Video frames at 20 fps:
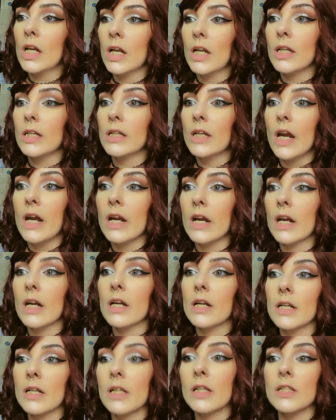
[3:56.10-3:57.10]
yeah,
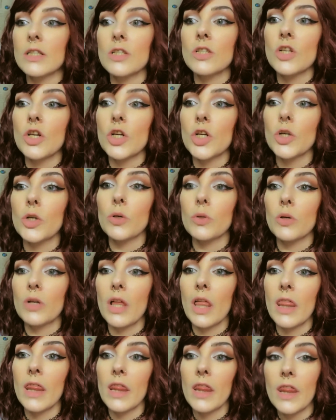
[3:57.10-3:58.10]
so
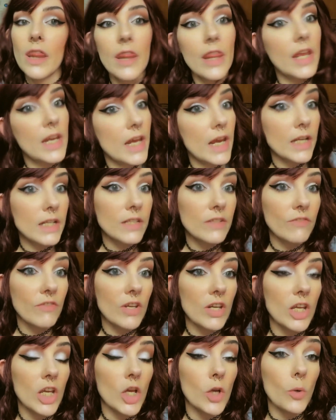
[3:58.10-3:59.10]
the next
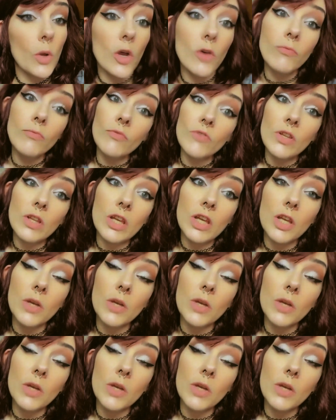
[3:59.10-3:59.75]
video hopefully